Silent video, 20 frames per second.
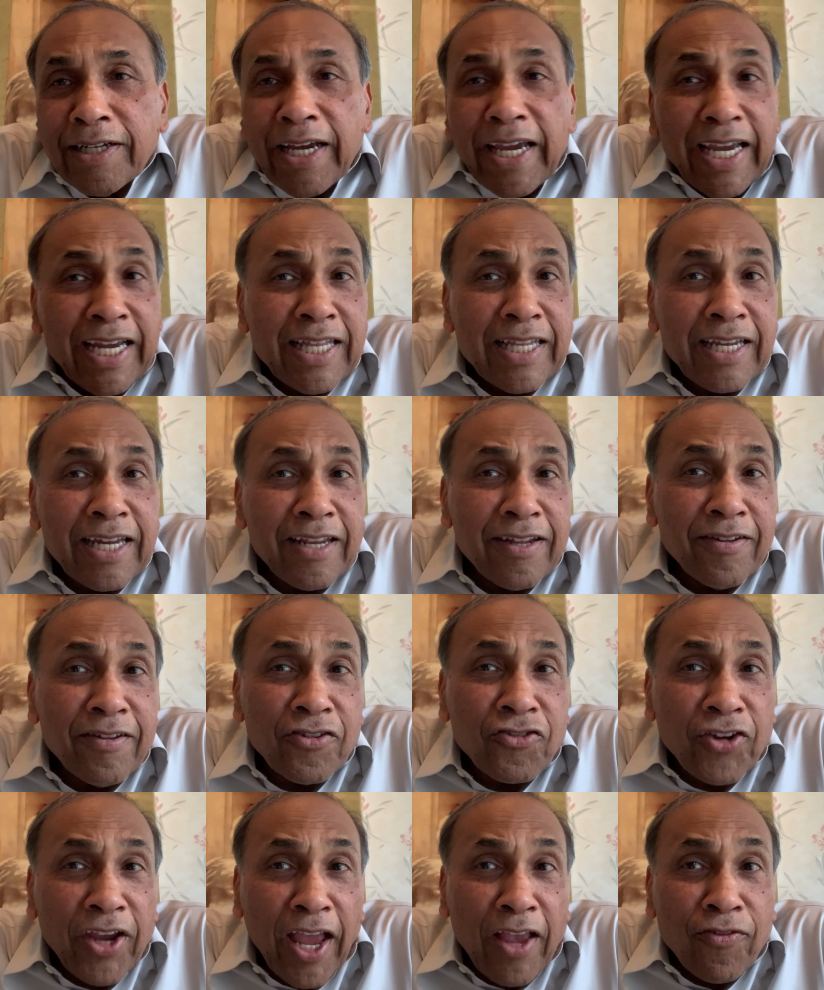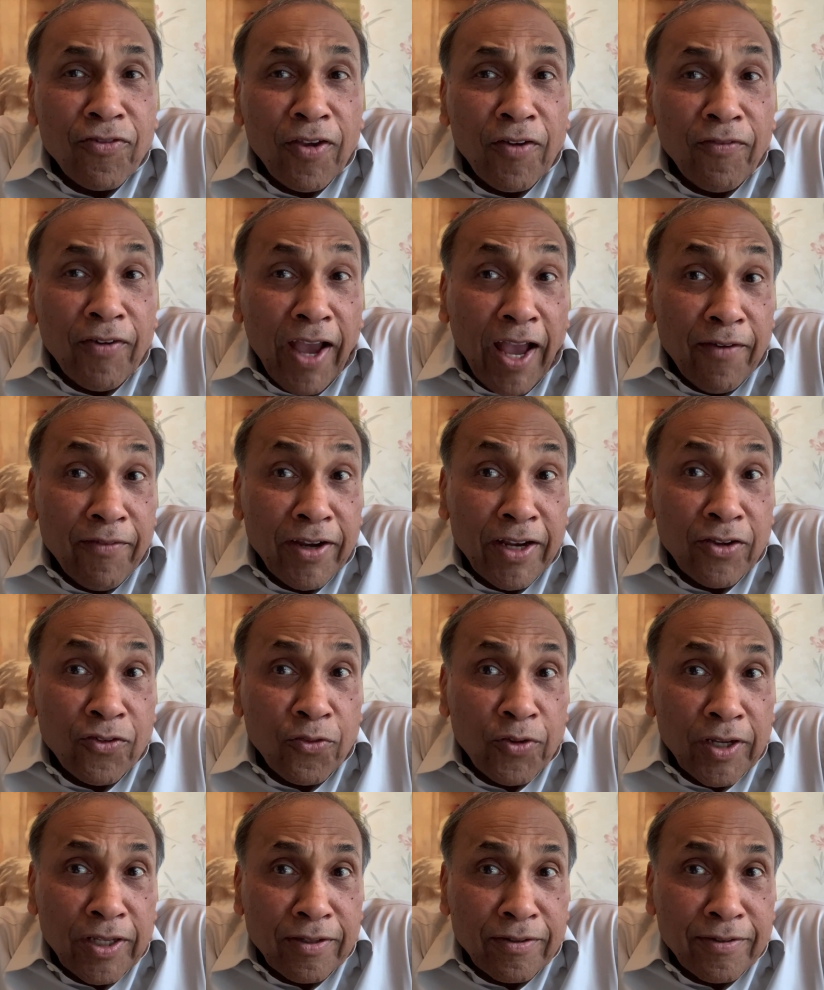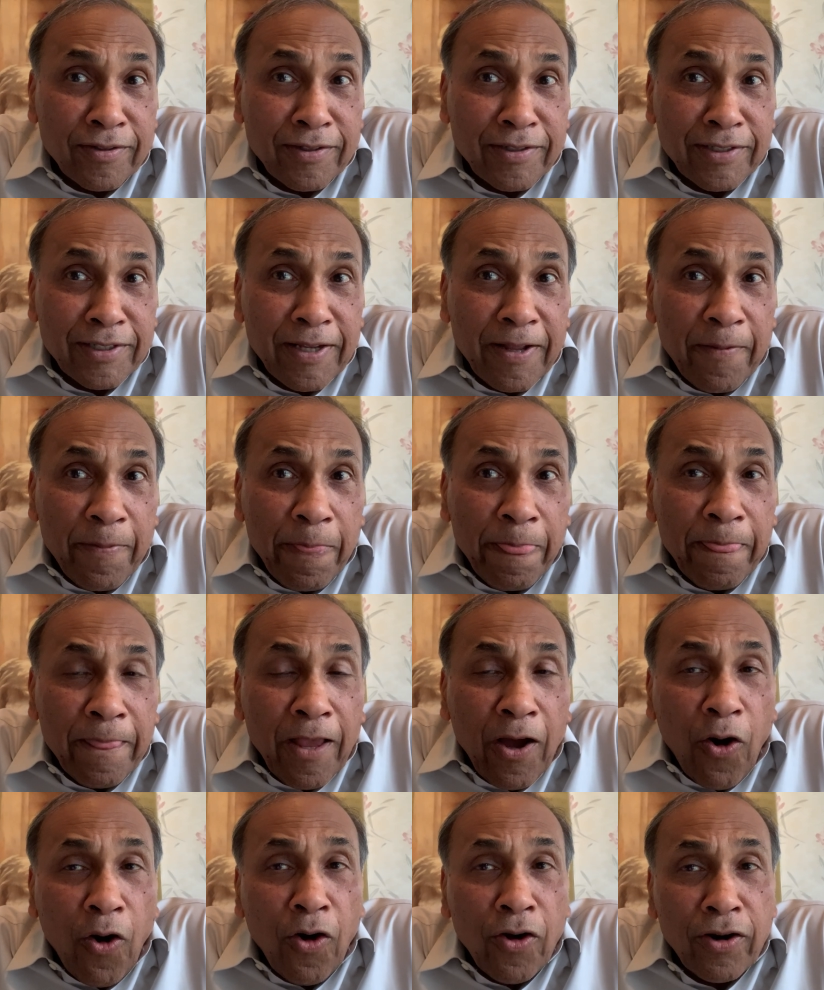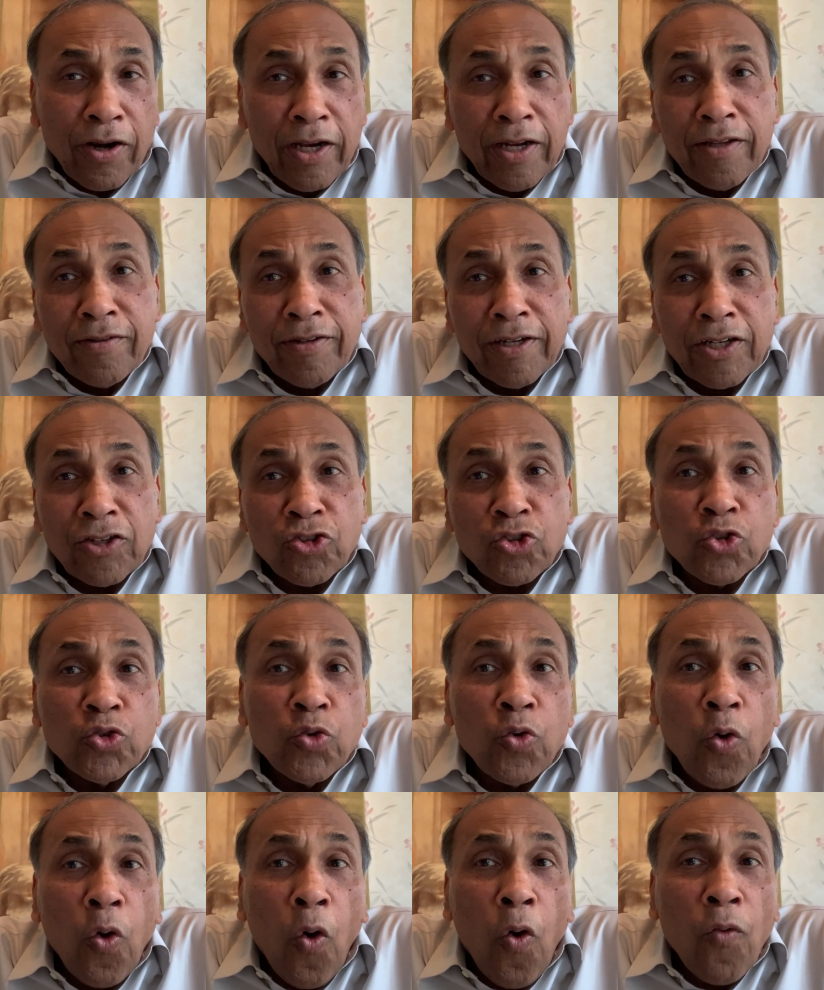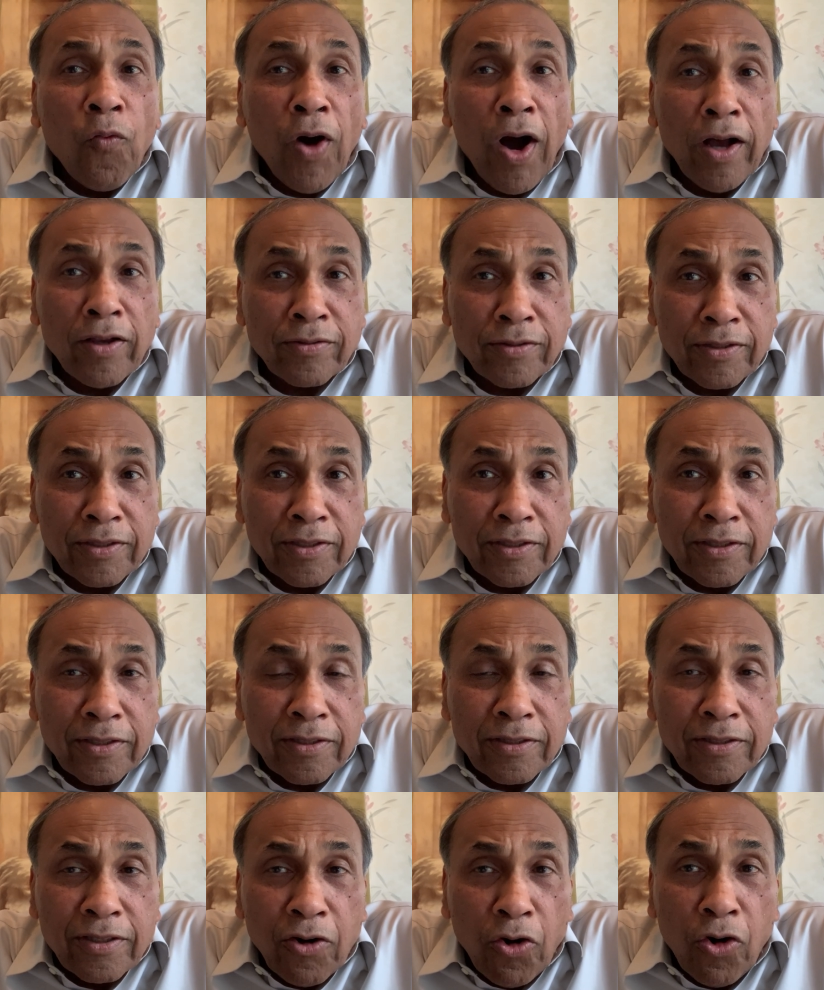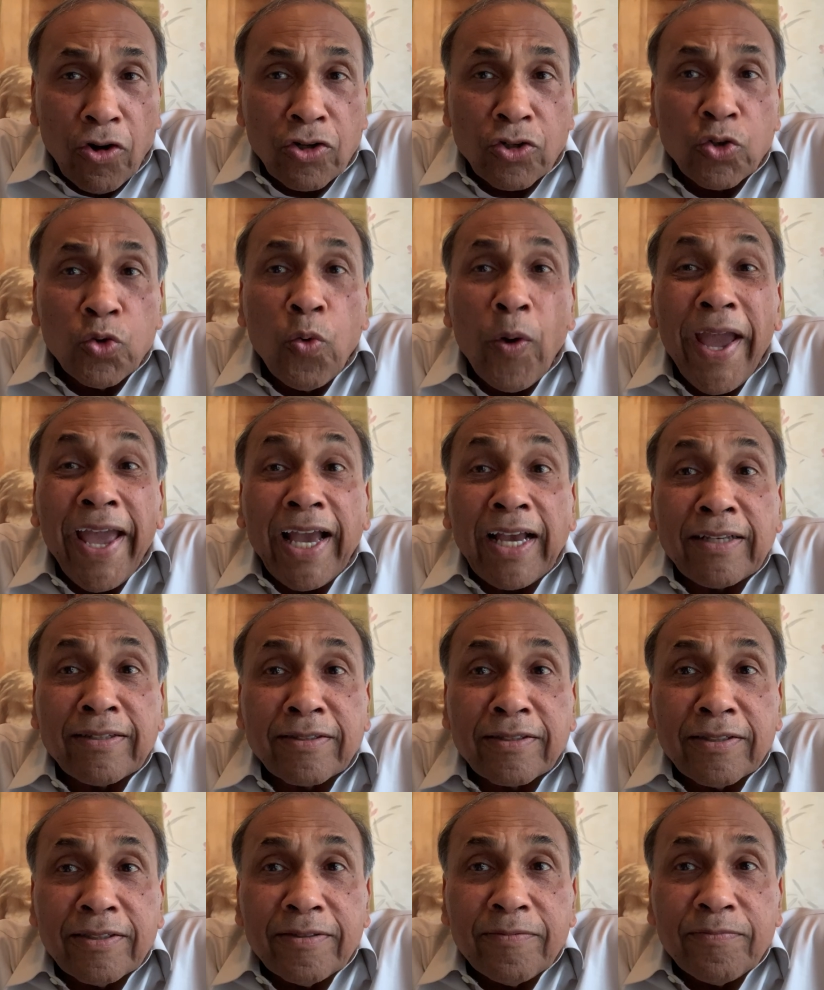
increase the chance of having twins or releasing two ovas or two eggs.